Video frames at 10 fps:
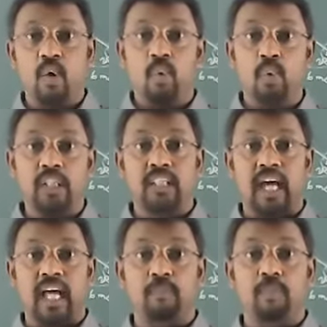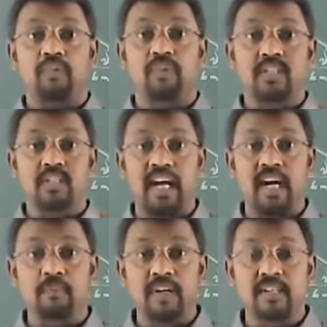With the help of the
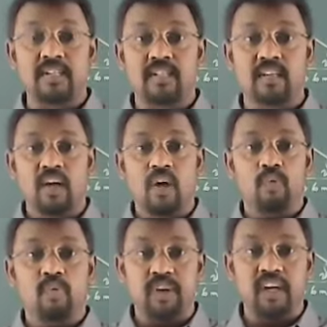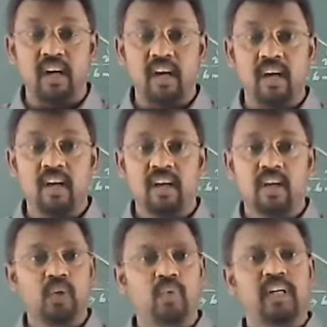statements, figure,
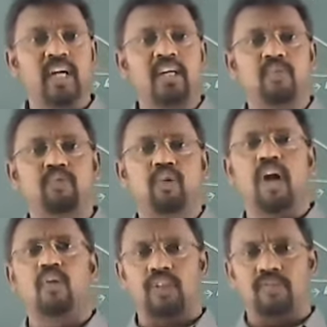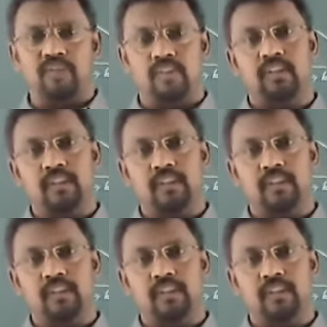you will get full out of it.